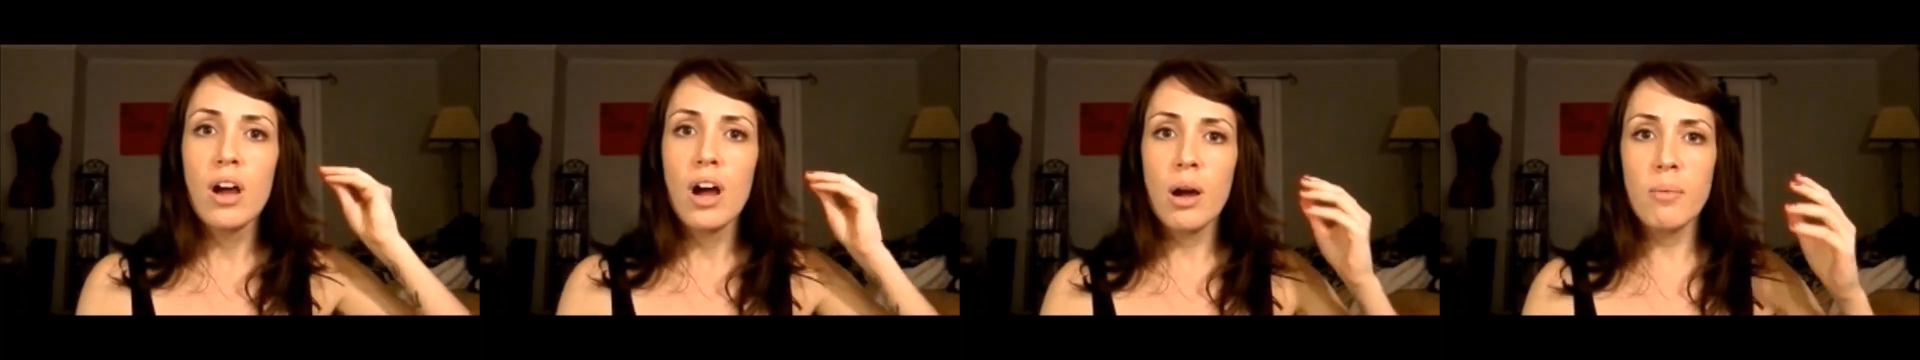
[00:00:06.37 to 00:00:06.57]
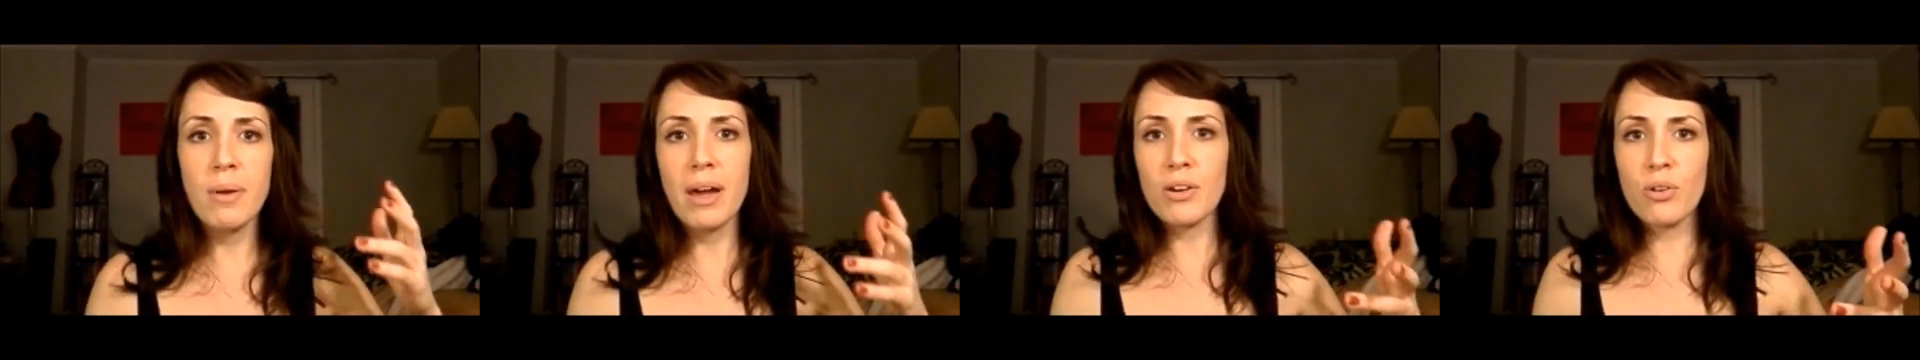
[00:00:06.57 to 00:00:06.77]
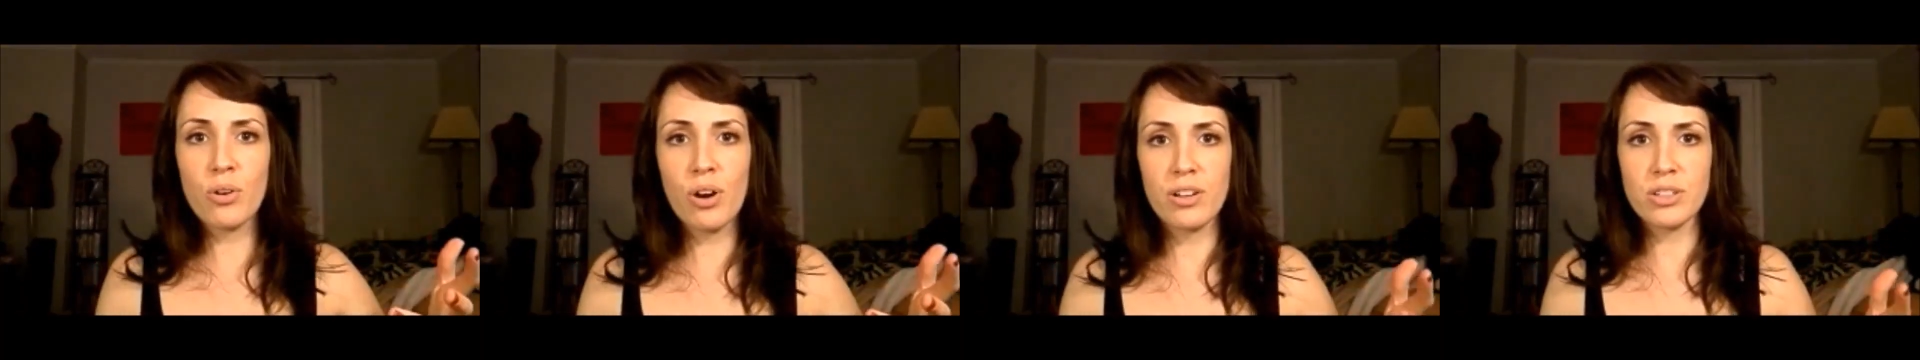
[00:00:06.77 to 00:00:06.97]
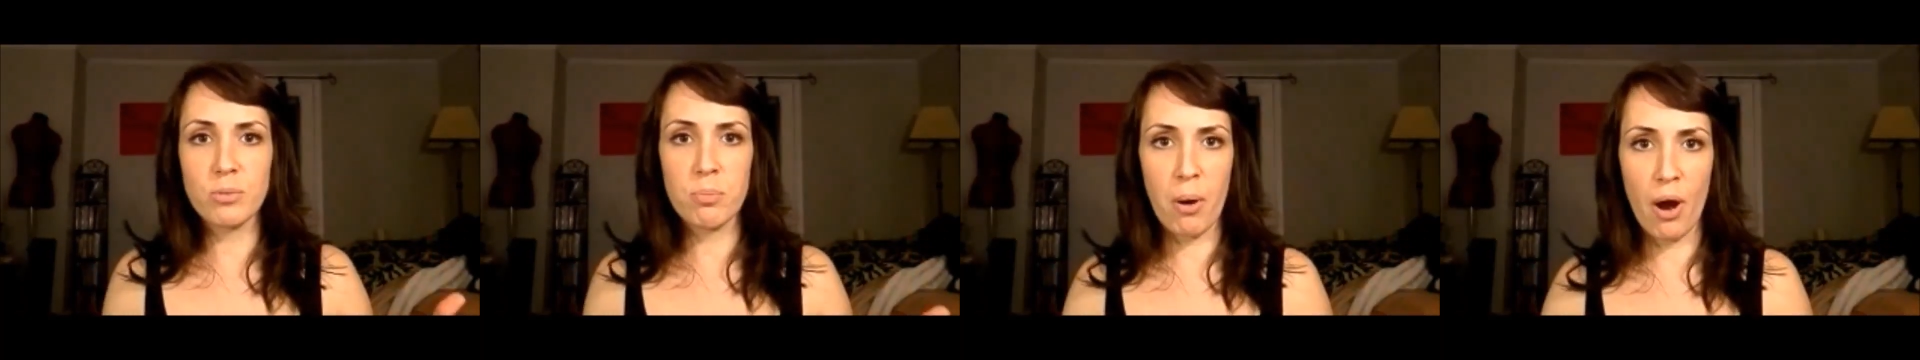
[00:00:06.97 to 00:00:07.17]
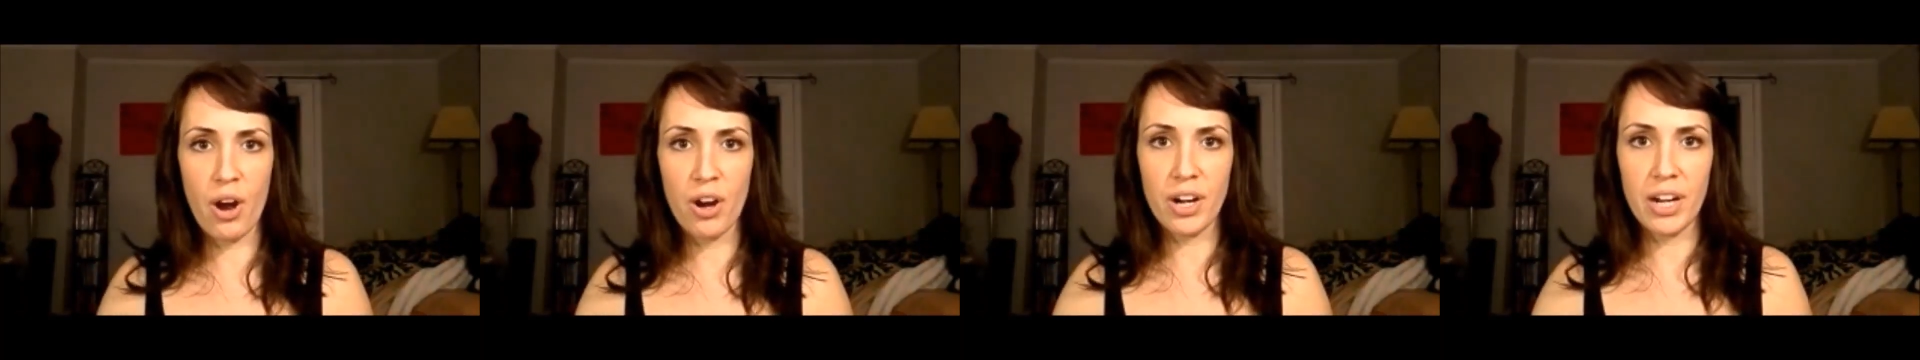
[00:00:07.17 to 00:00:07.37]
I'm not going out to
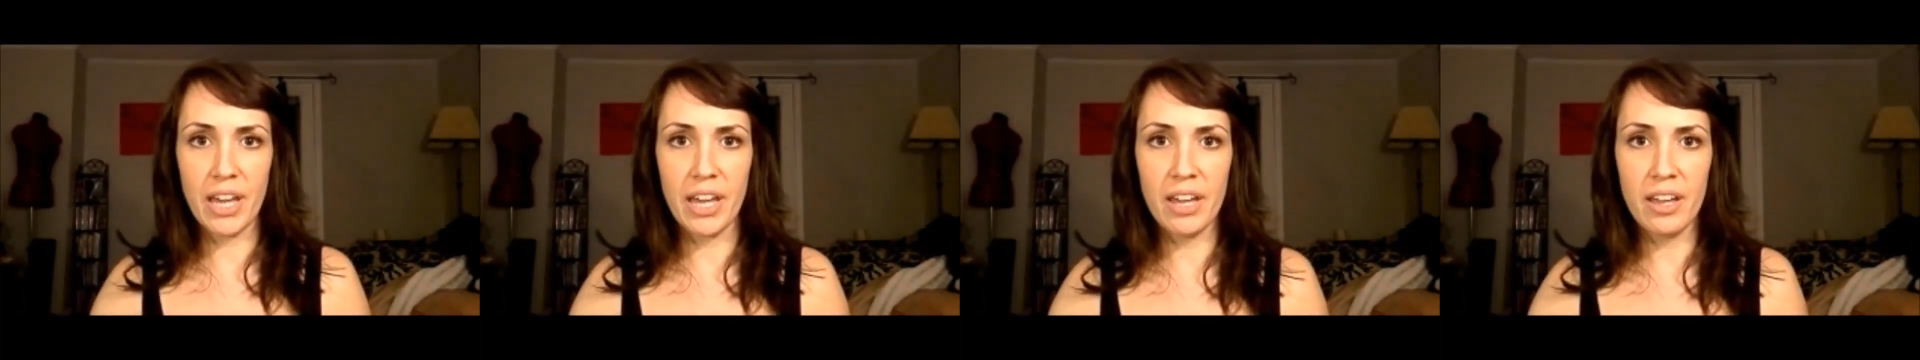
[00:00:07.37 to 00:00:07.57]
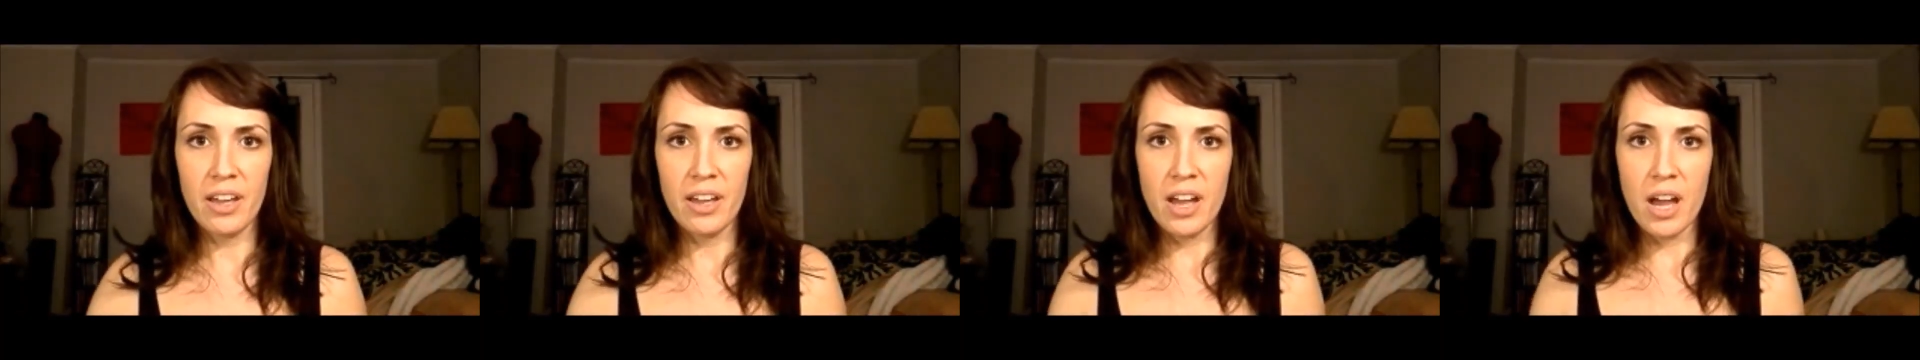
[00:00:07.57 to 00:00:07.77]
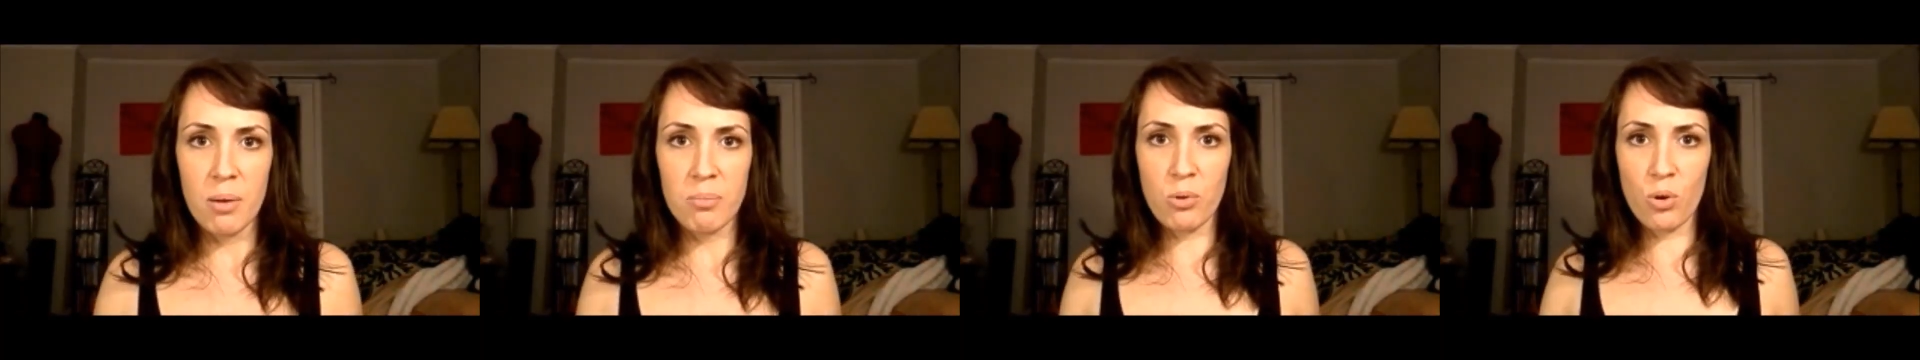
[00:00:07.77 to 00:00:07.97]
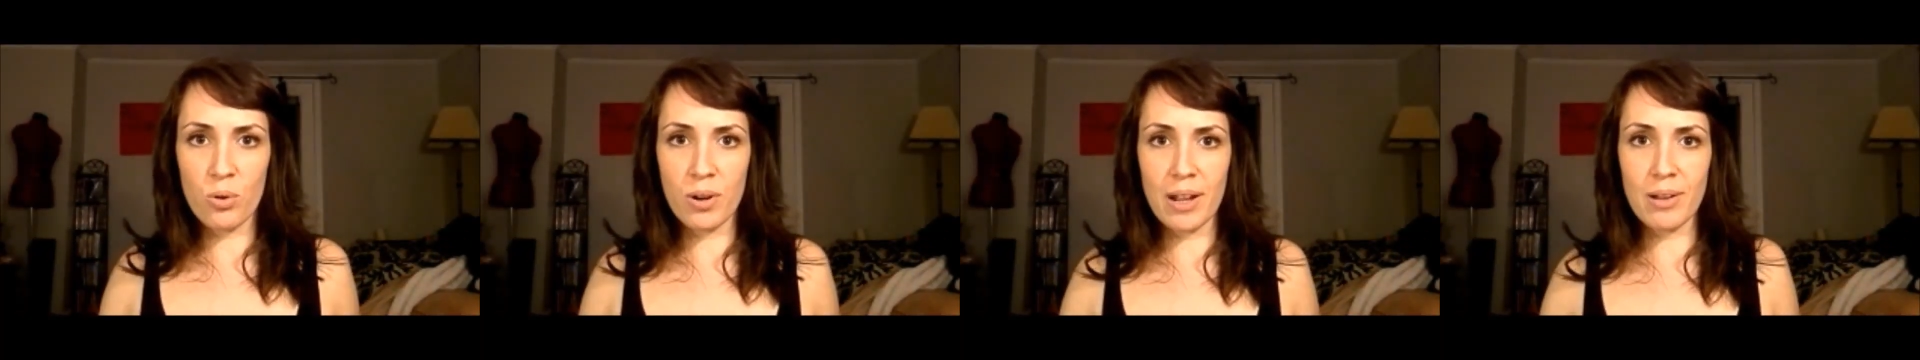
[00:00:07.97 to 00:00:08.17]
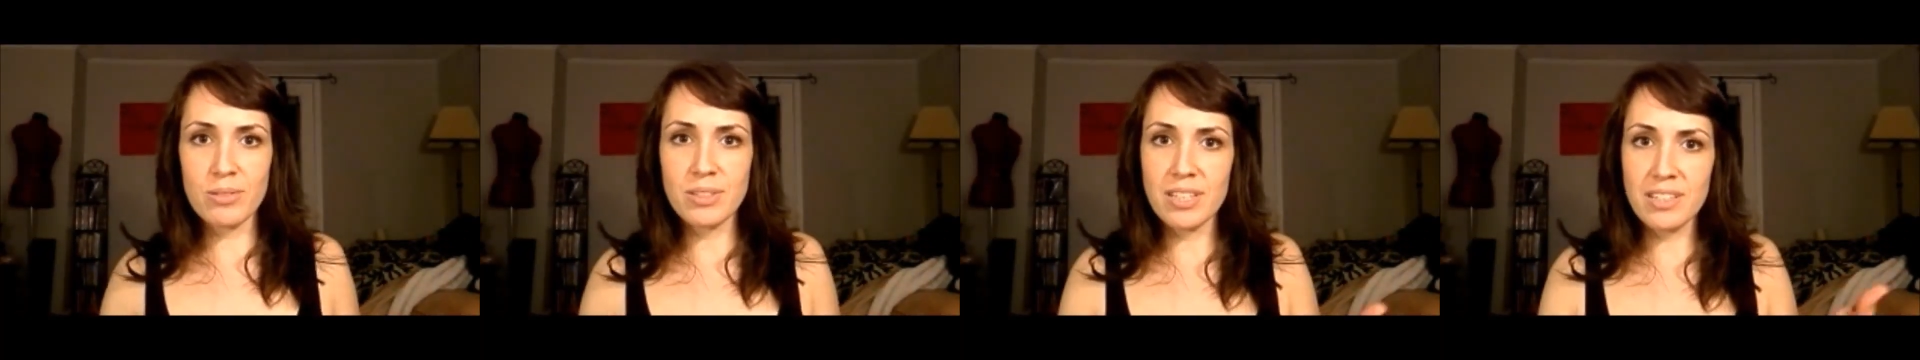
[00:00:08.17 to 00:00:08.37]
party. I'm going out